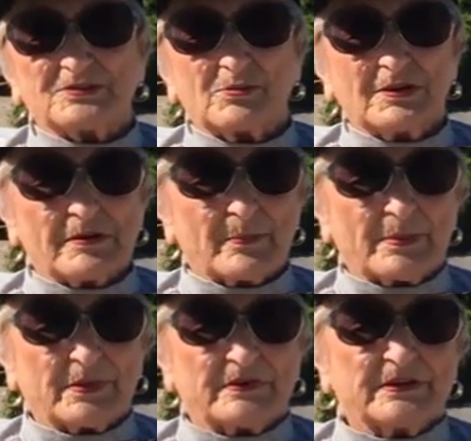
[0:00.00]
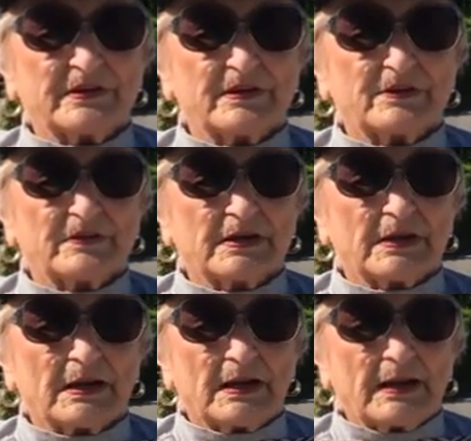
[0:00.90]
It's a wonder my mother didn't know
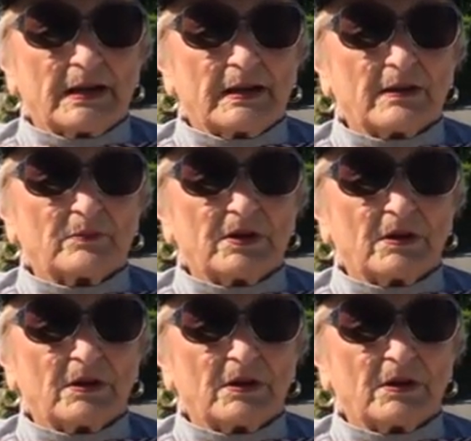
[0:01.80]
that, and